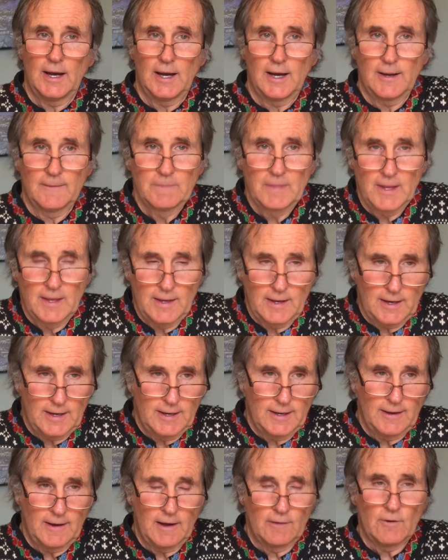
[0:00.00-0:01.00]

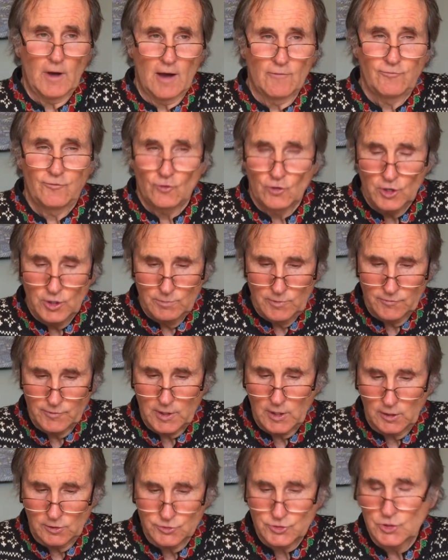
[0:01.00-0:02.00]
a form
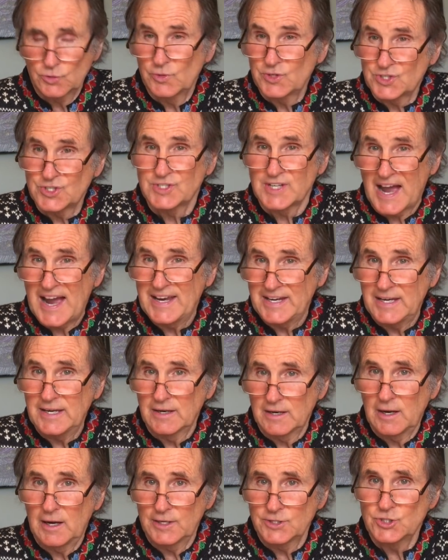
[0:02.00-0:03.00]
of culture which is
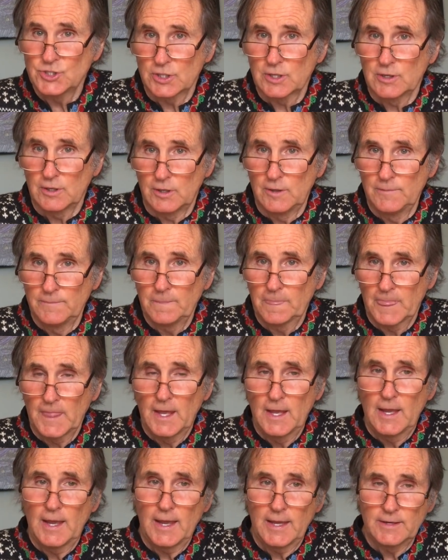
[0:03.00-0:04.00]
ideological,
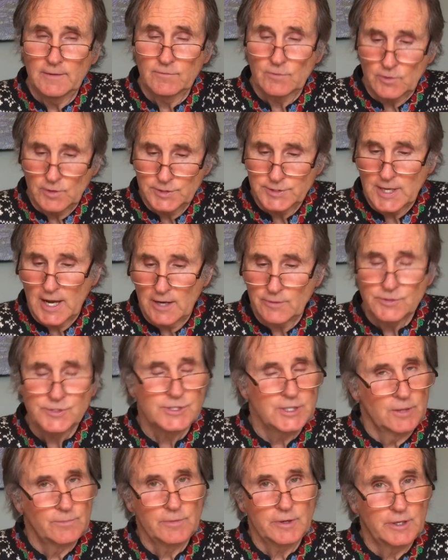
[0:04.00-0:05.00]
and of course, how
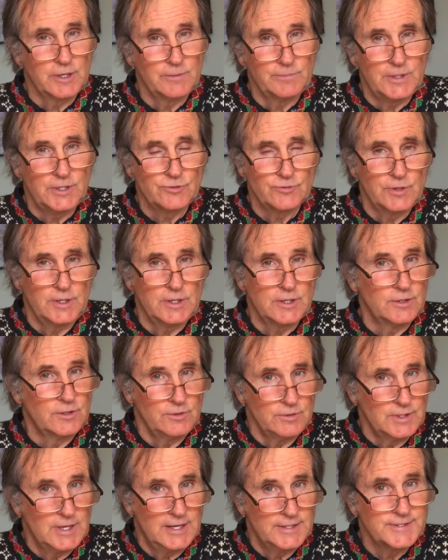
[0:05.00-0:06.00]
is someone going to be treated
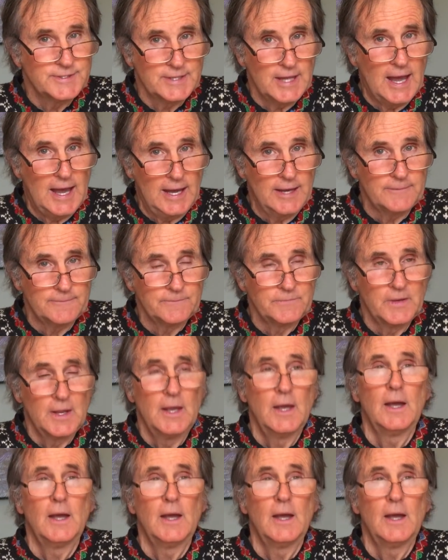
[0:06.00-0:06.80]
who does that,